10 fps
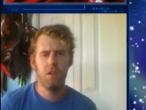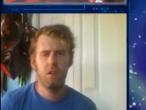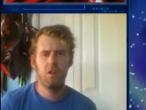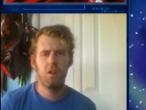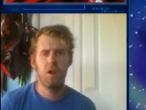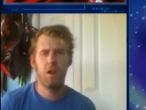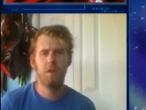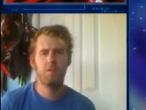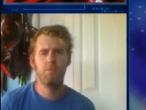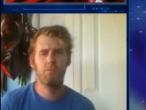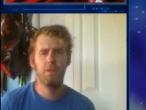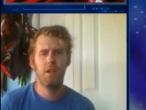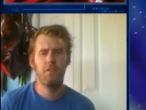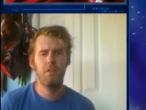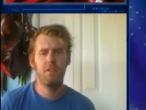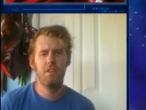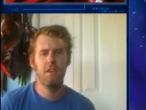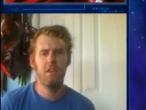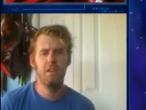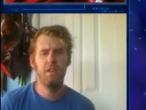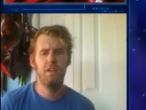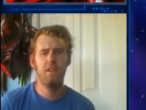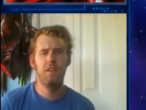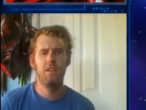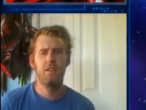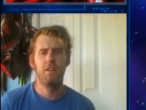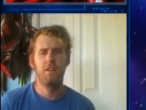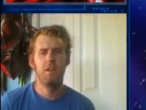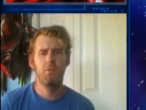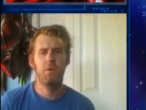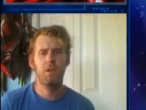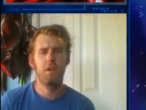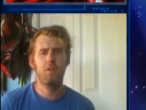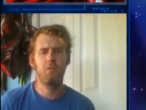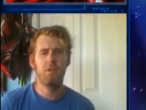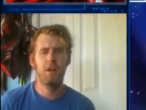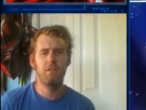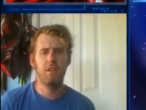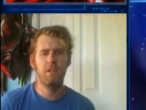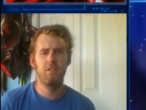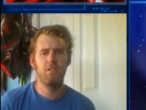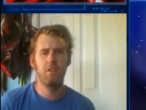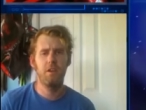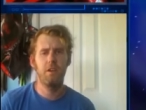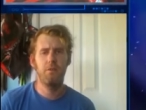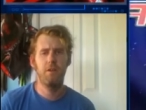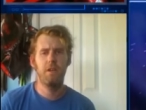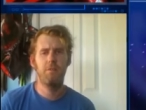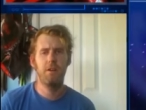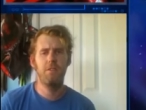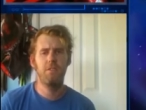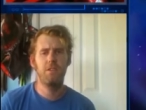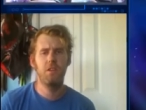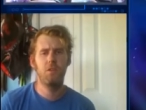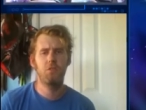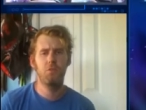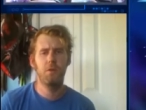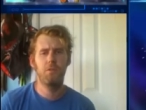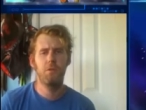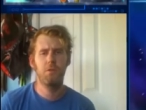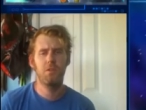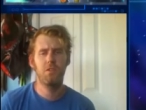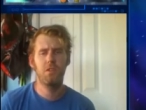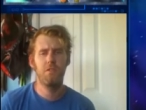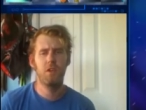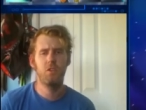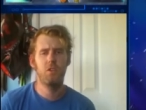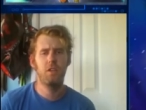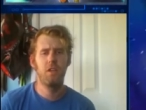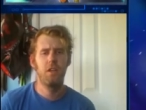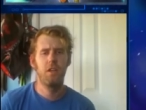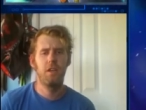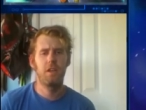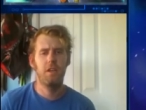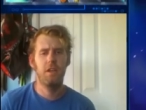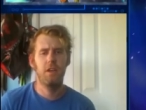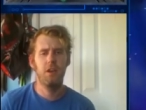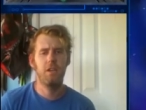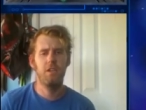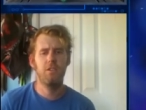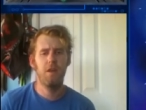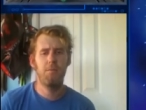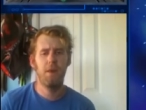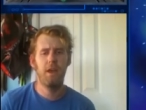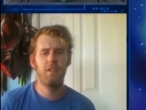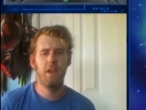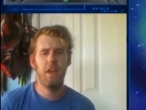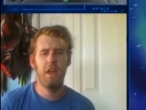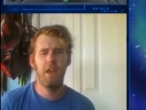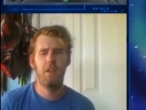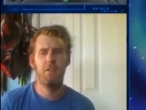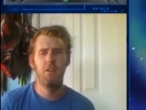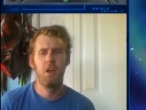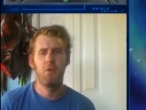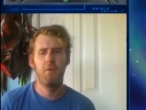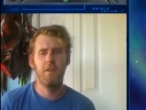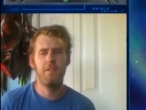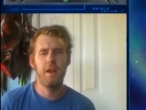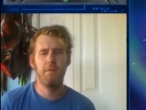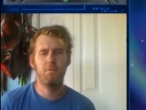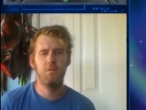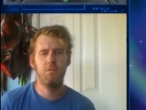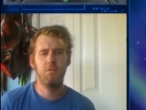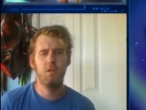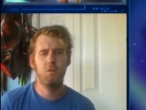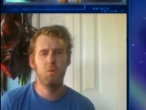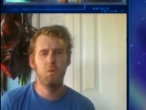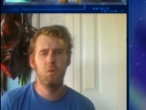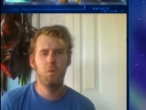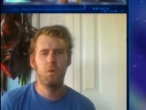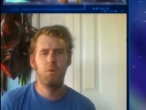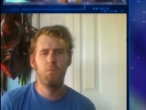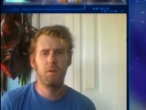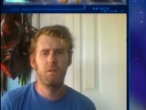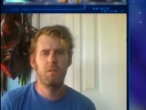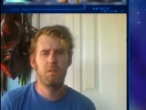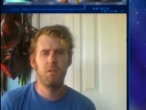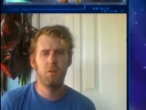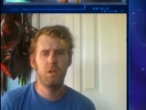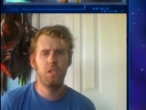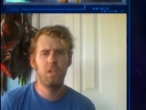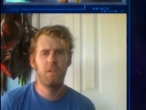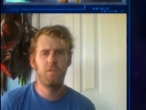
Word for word: all costs, bring out the Dakini, here we go. Now we're getting started. We get rid of his Neo, swing for 2700, get our E to 10 back in the hand. We have an absolute ritual. We're doing just